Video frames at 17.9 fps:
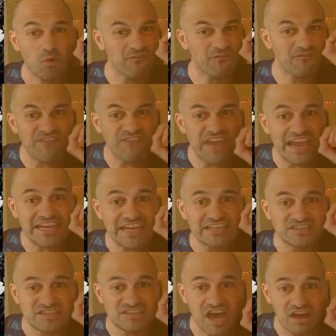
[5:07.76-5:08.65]
or
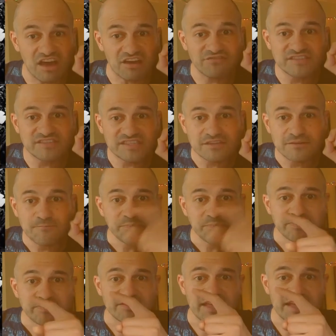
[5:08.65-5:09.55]
fake doves
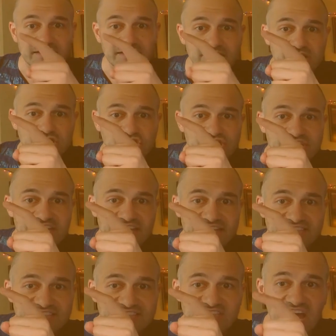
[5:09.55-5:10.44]
that she's
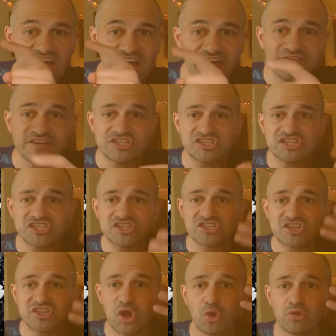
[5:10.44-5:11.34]
got stuffed, and
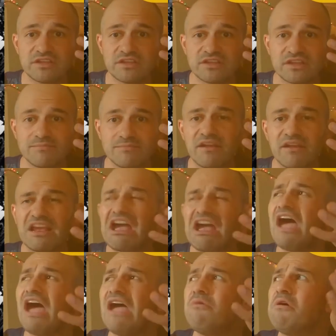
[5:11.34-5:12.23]
she's just holding them. And they're
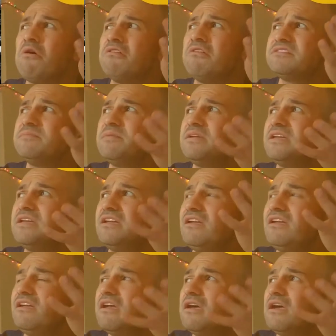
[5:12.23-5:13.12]
like, I want to
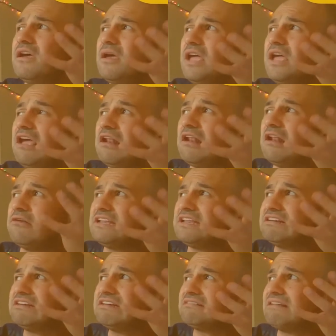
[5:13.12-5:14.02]
be
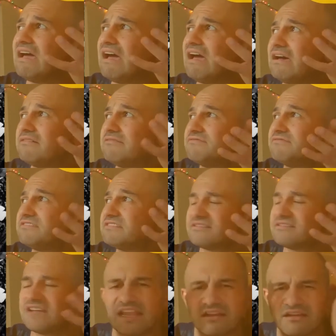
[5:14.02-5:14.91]
holding
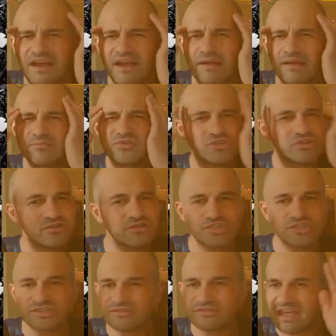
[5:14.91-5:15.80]
doves, and I'm
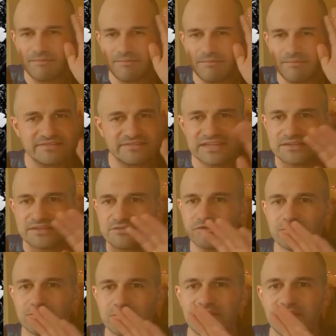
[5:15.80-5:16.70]
sure that made sense
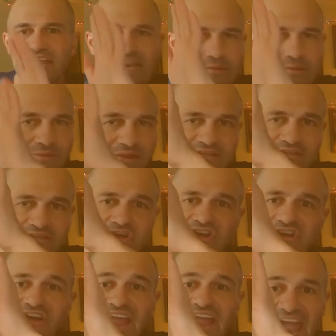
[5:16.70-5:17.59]
in her mind. Anyway,
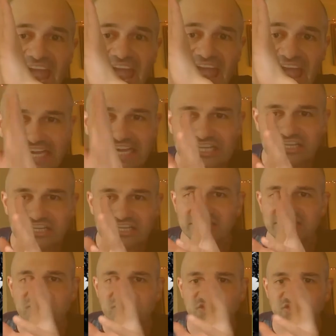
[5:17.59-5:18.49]
look at her hat. Look
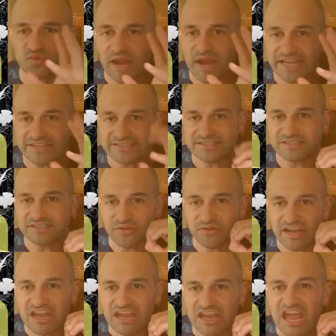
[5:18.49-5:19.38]
at this dress.
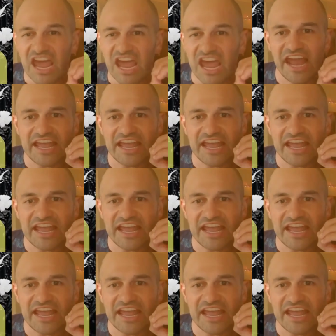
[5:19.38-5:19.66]
Okay,